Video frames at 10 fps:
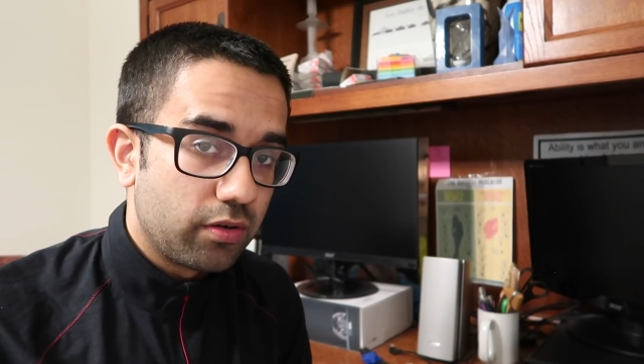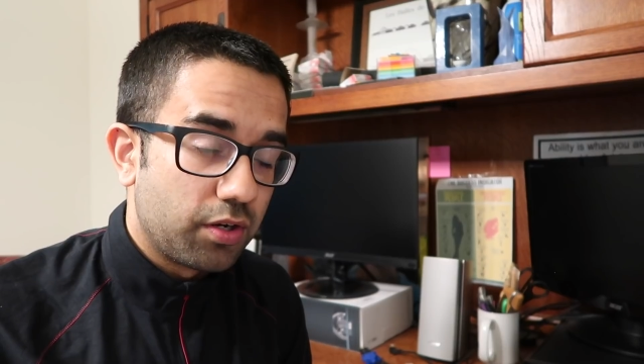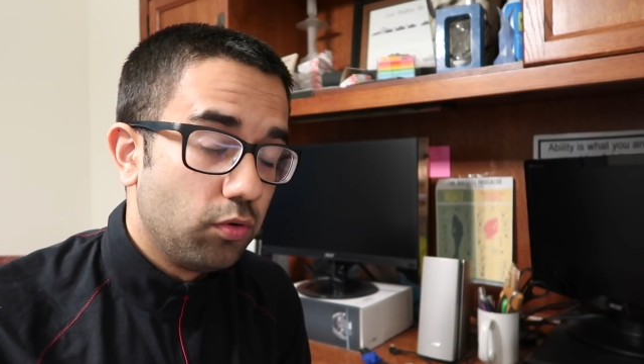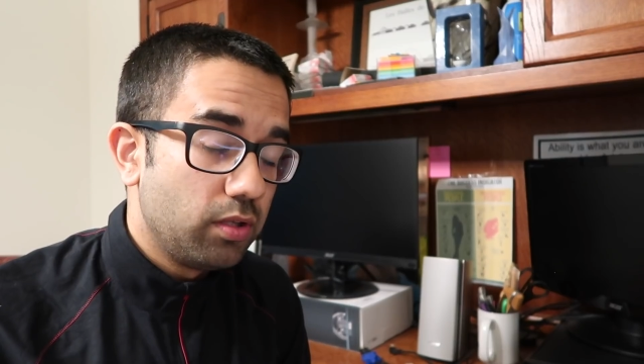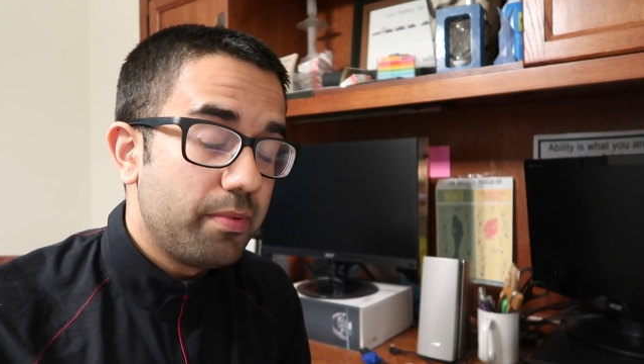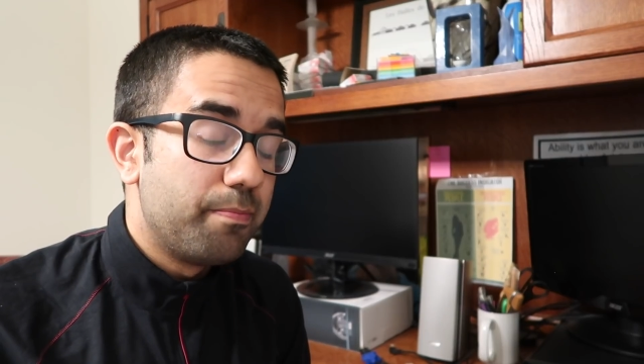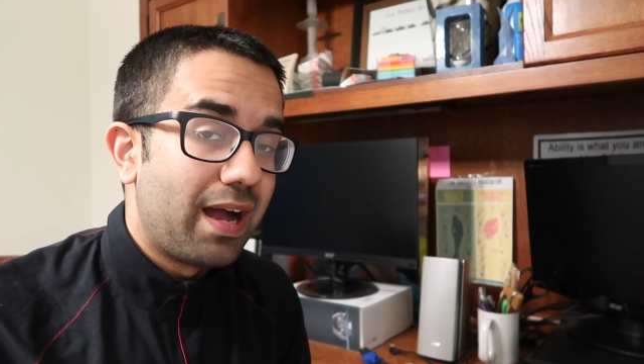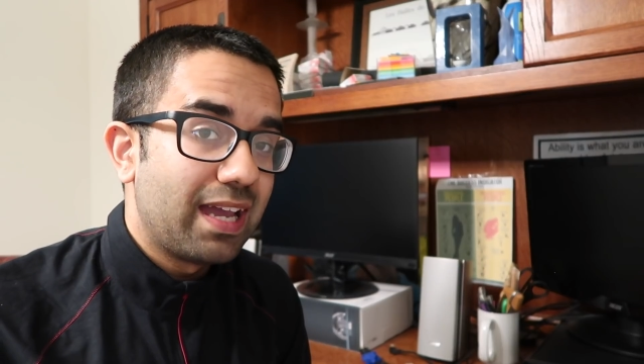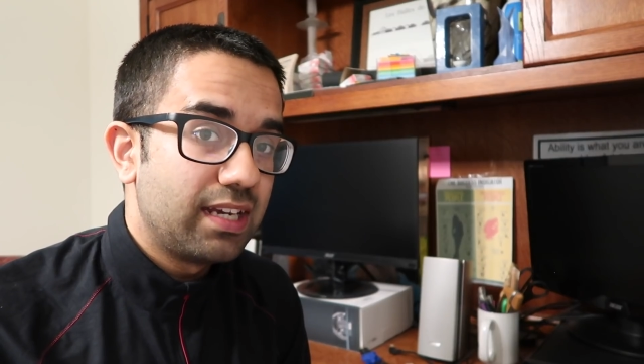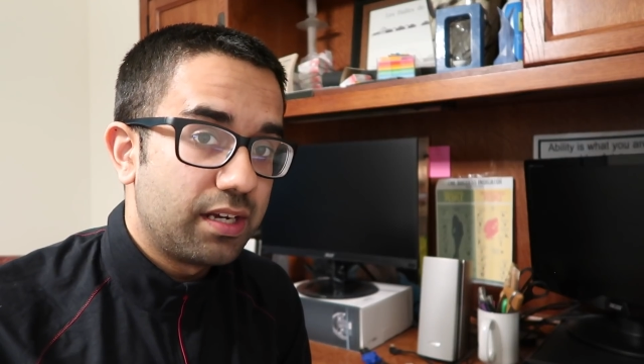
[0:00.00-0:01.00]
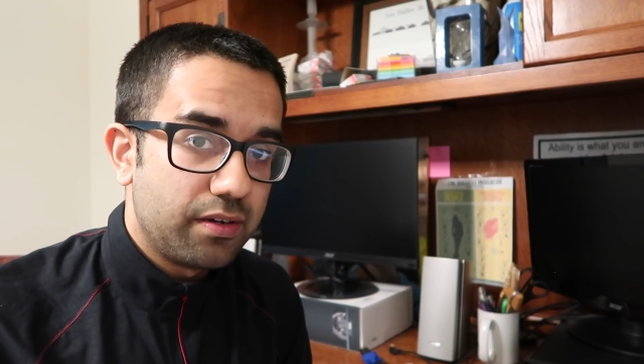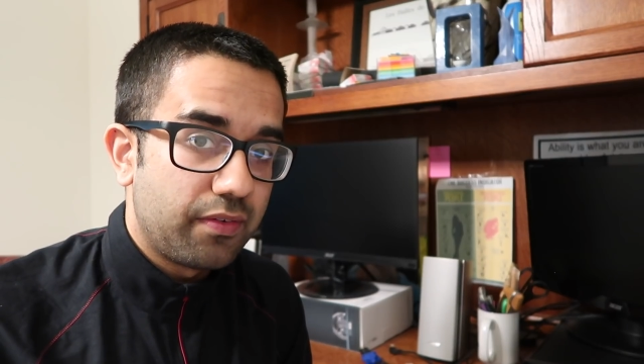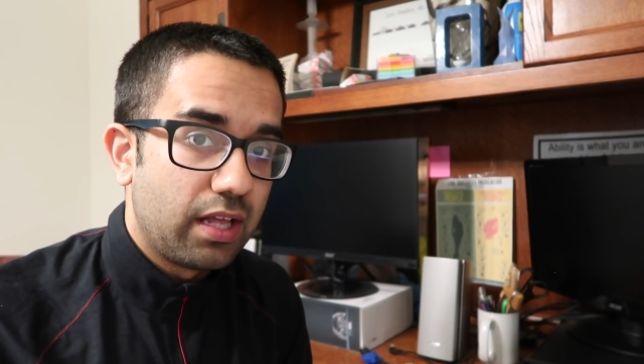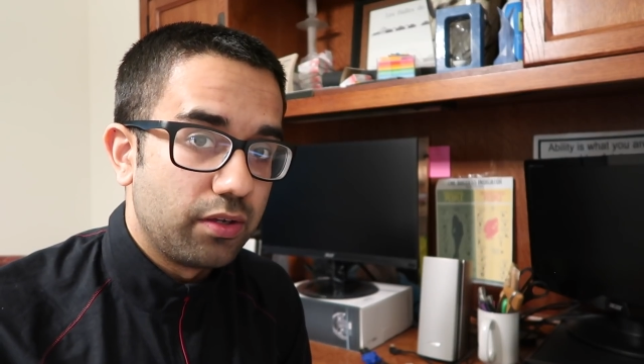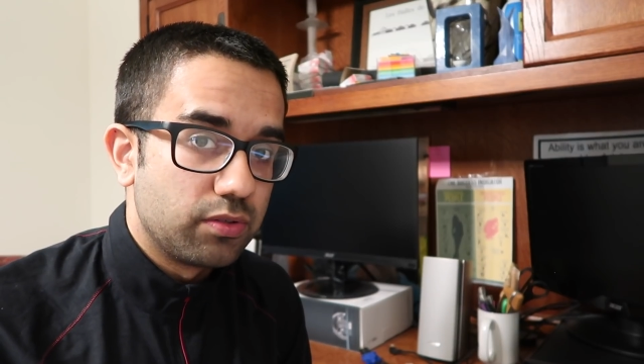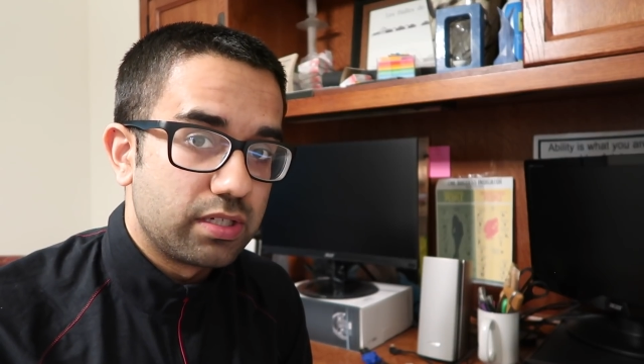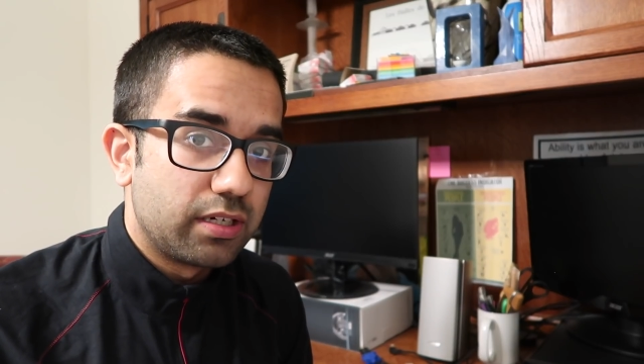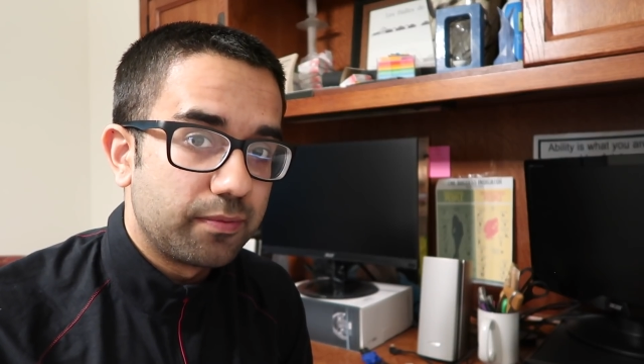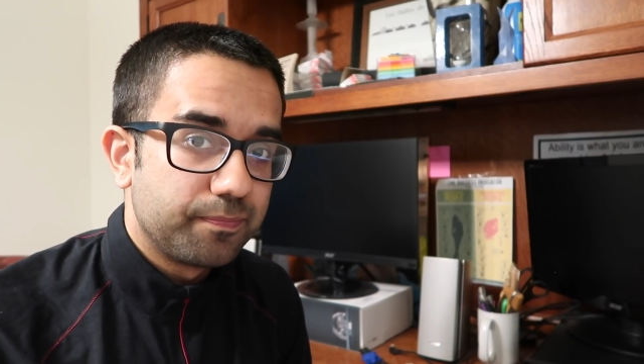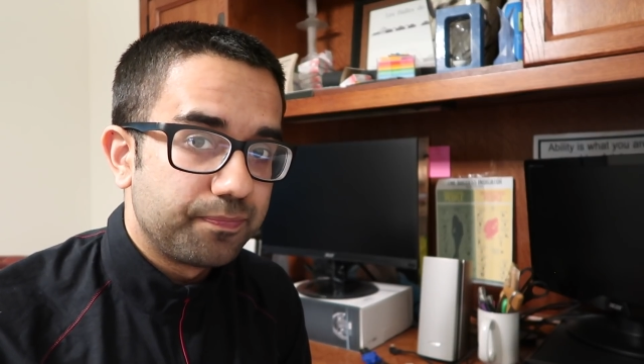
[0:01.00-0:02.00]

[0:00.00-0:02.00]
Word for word: It can only be binary values here.